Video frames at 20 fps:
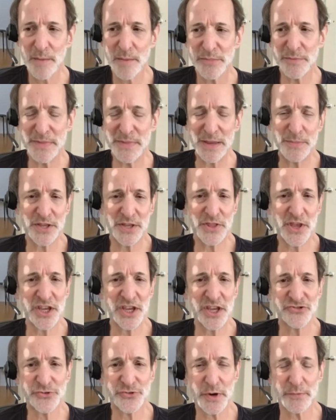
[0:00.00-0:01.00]
But maybe in the
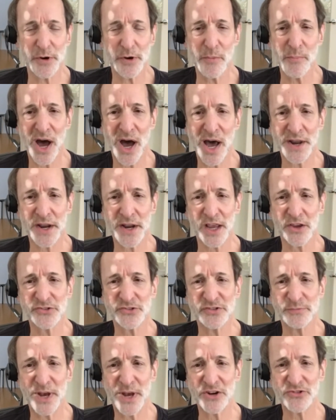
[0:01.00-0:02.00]
history of
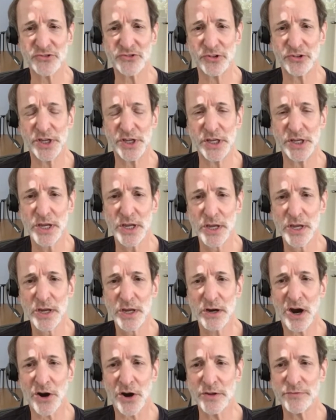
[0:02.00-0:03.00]
robotics, especially
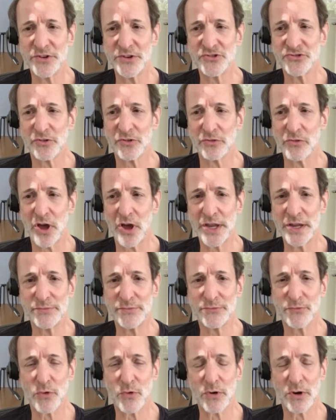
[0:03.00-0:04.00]
artificial
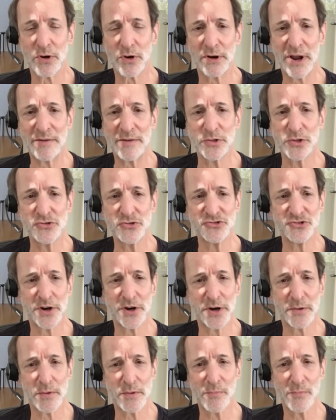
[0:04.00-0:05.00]
life or
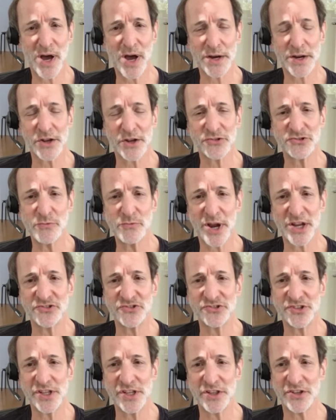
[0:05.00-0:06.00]
evolutionary robotics, you might
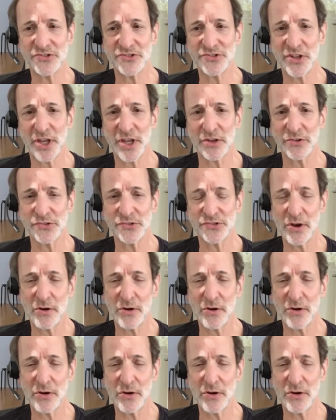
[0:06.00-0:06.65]
see these things.